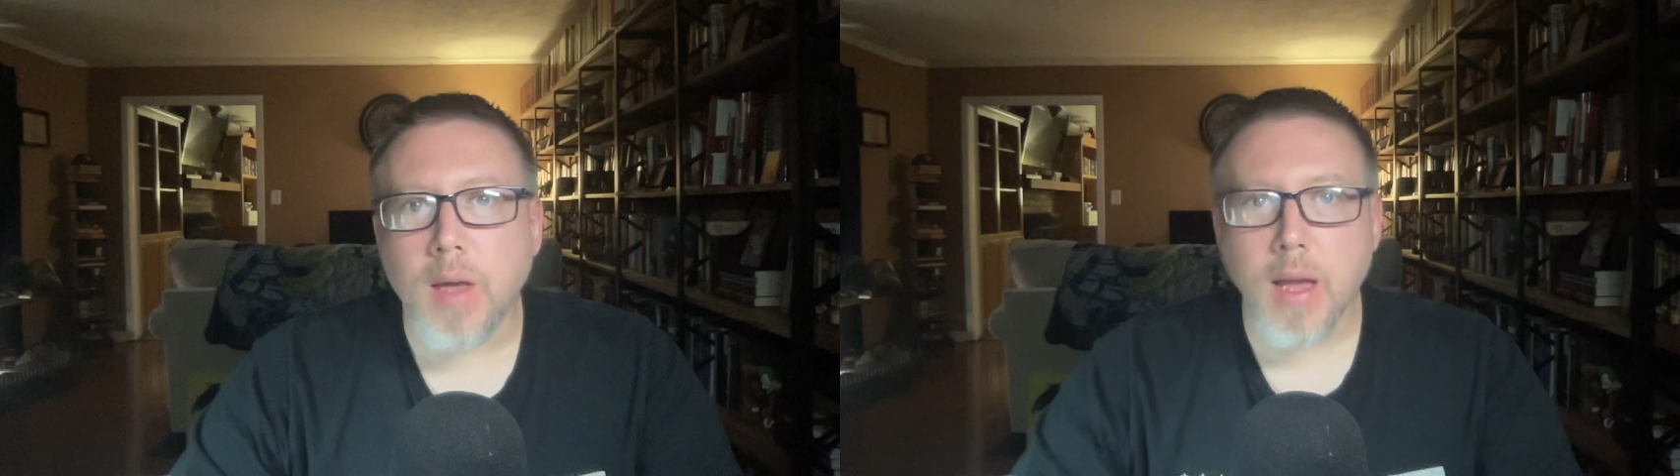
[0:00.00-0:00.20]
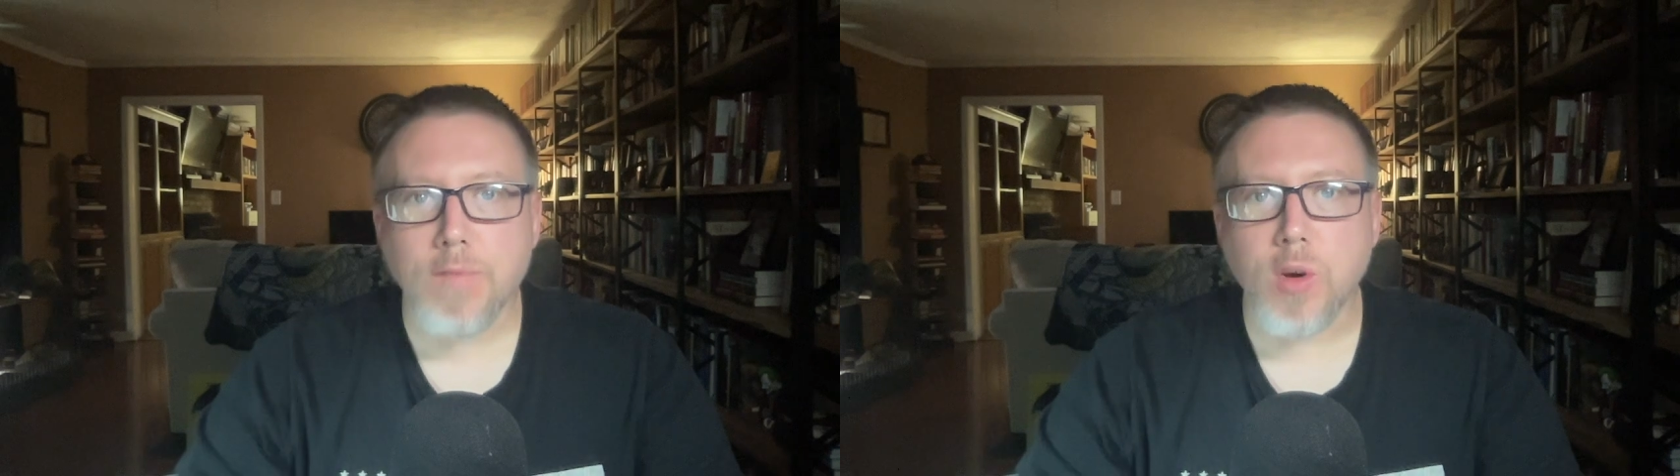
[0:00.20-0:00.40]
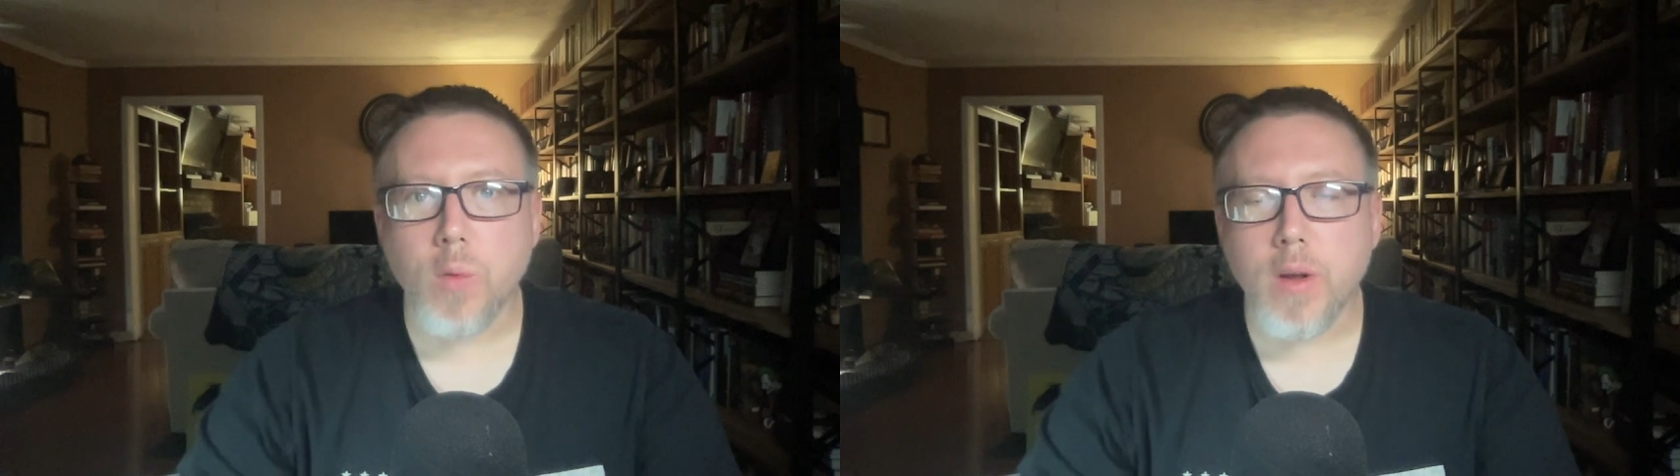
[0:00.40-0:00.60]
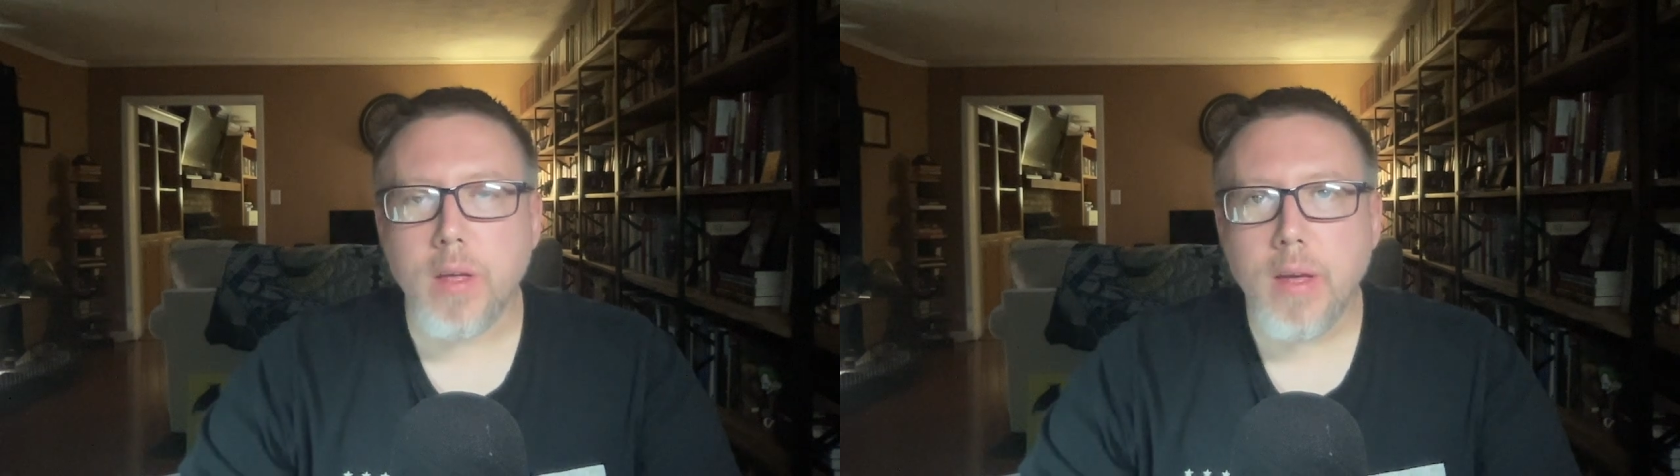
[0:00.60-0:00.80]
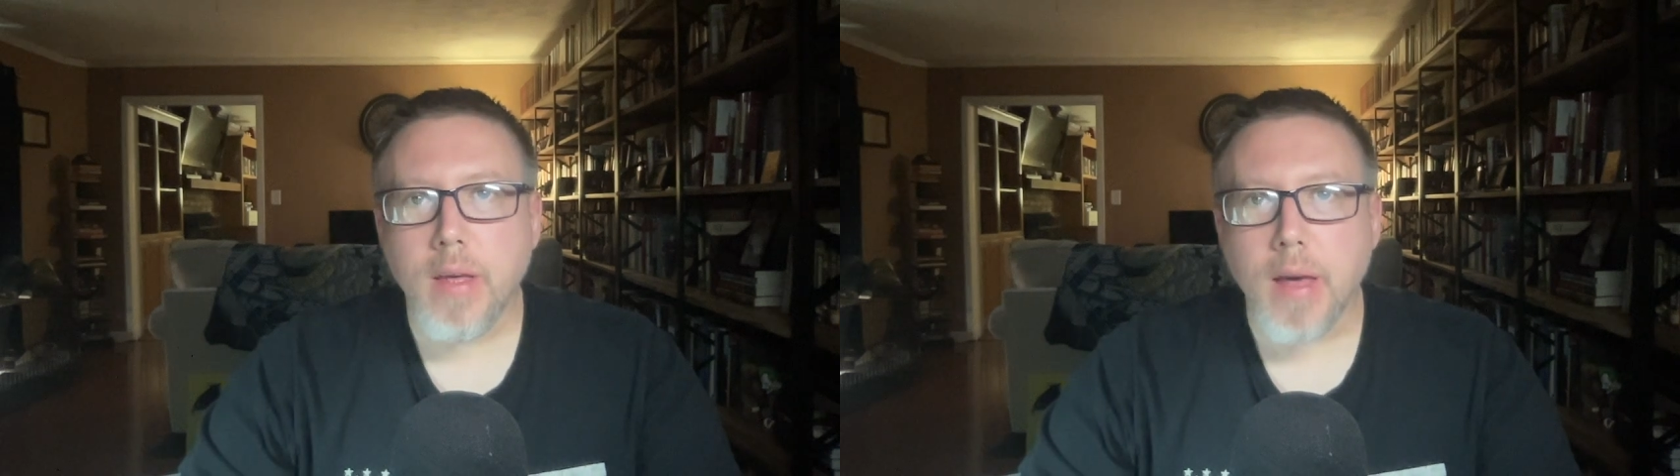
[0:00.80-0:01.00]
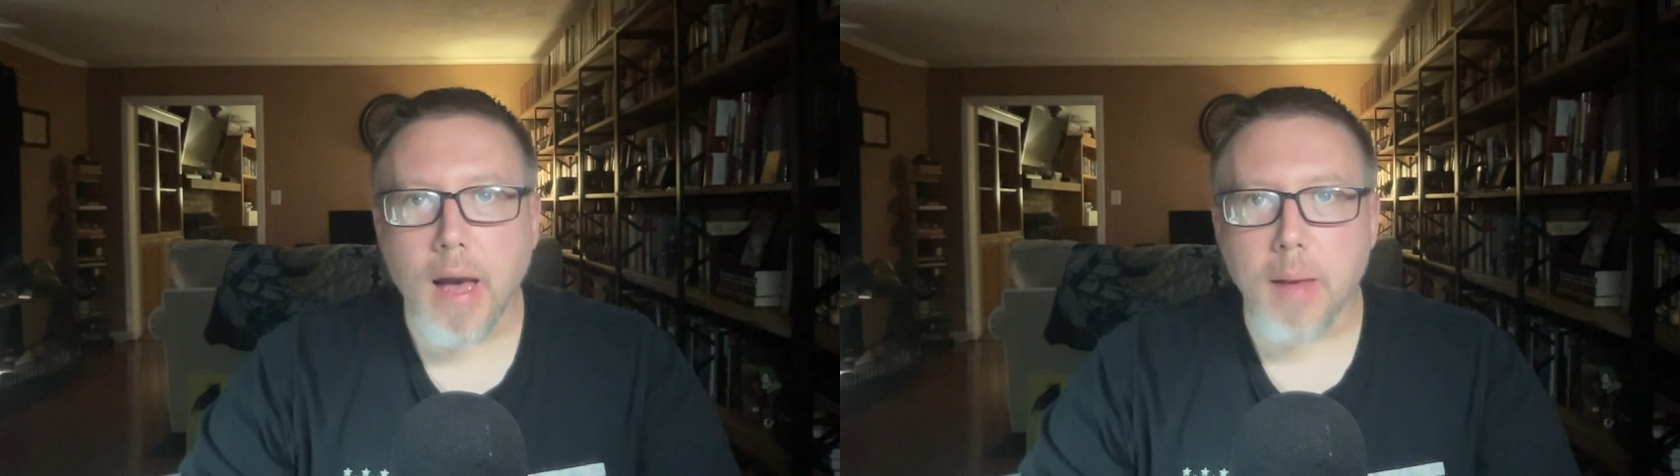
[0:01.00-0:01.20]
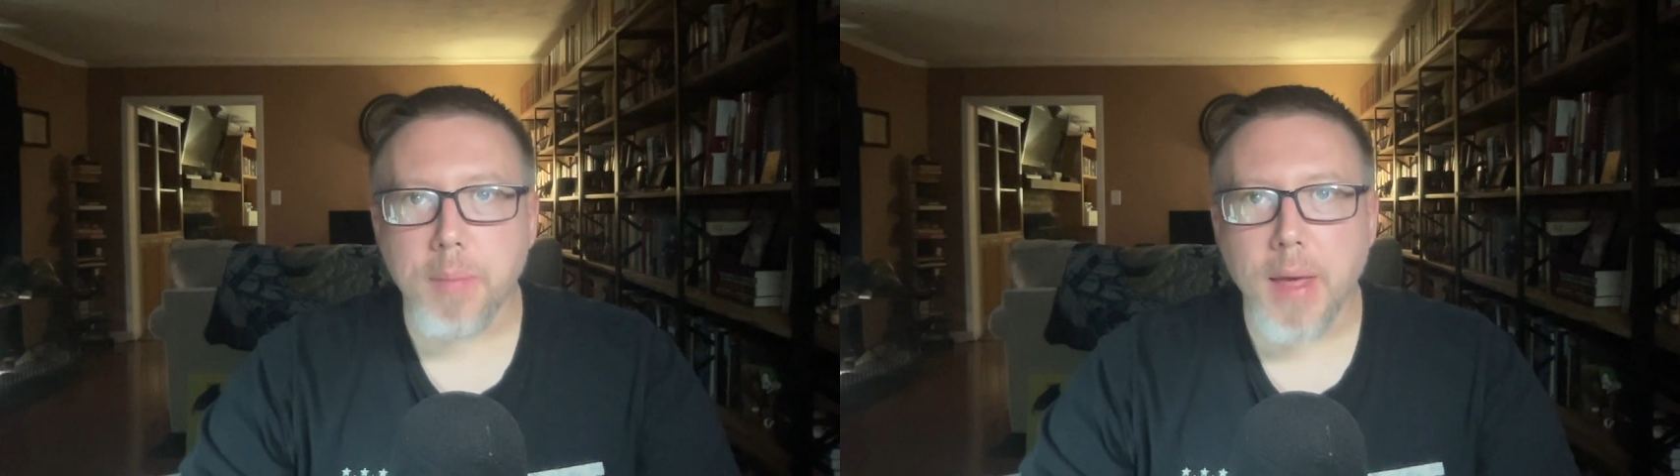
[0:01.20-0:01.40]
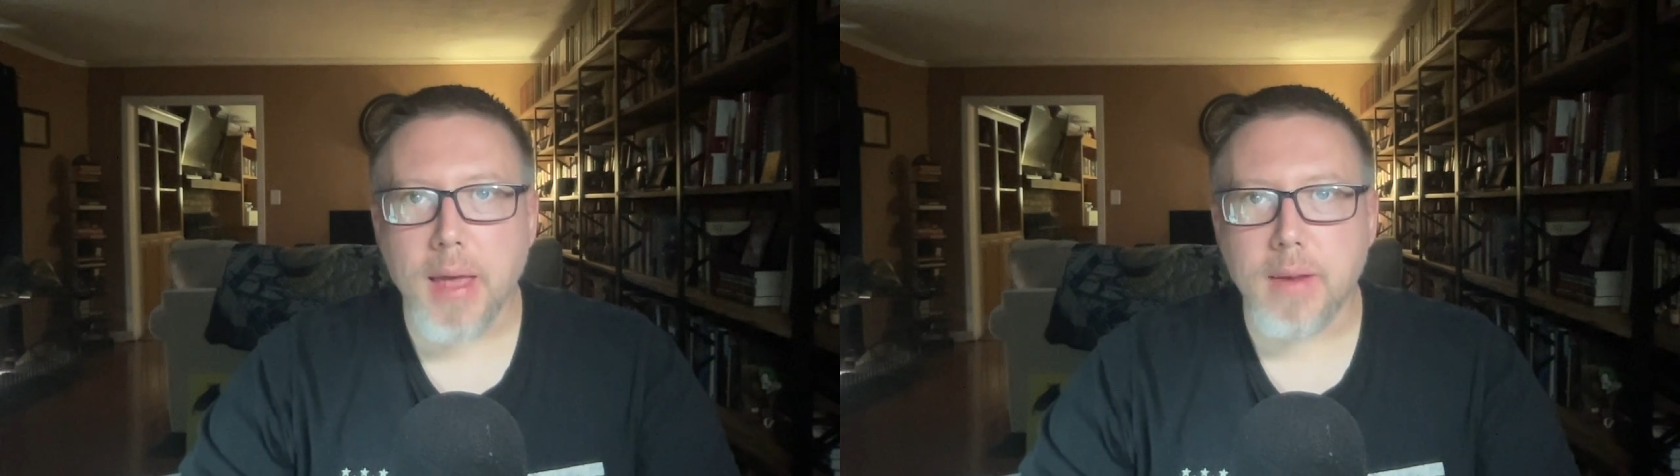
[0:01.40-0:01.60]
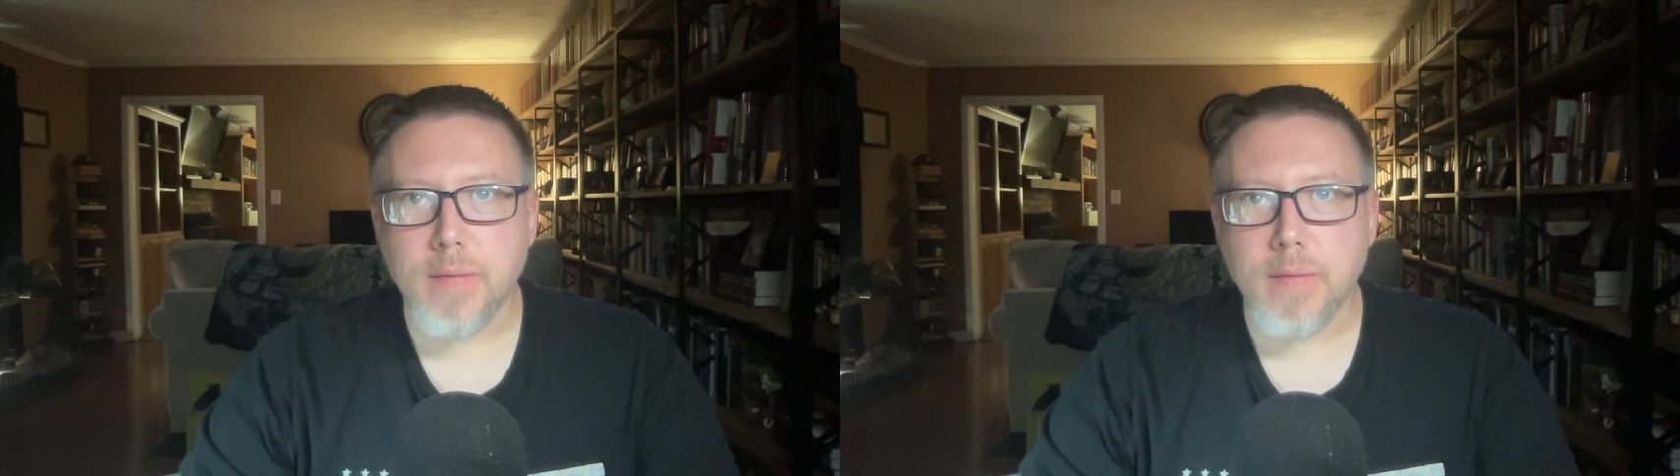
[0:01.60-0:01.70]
Hi everyone, I'm Ben,